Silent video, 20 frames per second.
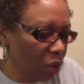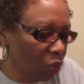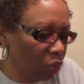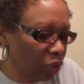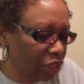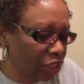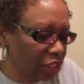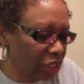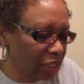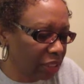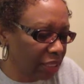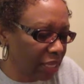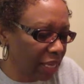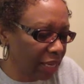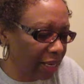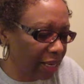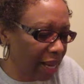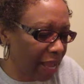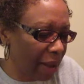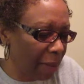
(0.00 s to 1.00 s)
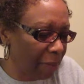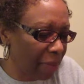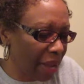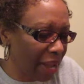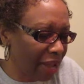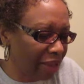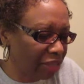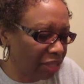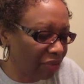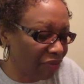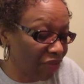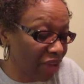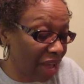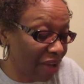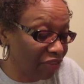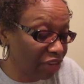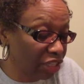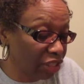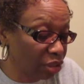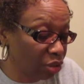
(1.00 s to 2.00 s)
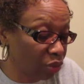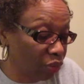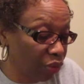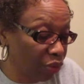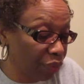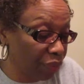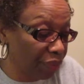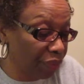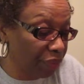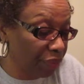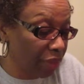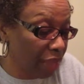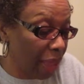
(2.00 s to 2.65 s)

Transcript: When she's kidnapped by a survivalist group